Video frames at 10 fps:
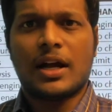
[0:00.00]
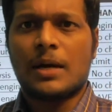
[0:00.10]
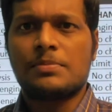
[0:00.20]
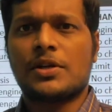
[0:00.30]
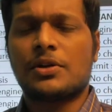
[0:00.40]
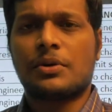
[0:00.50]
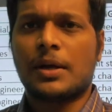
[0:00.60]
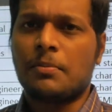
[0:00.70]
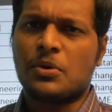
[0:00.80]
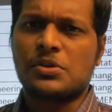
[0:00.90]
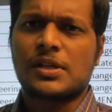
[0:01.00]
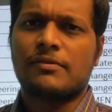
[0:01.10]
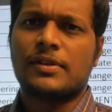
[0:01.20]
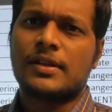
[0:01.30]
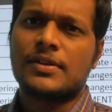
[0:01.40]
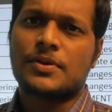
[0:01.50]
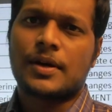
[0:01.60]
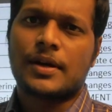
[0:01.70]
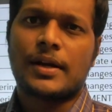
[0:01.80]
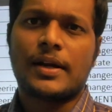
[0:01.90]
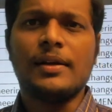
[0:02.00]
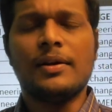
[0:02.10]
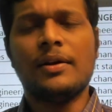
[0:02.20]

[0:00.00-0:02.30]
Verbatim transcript: objective type most of the things you are getting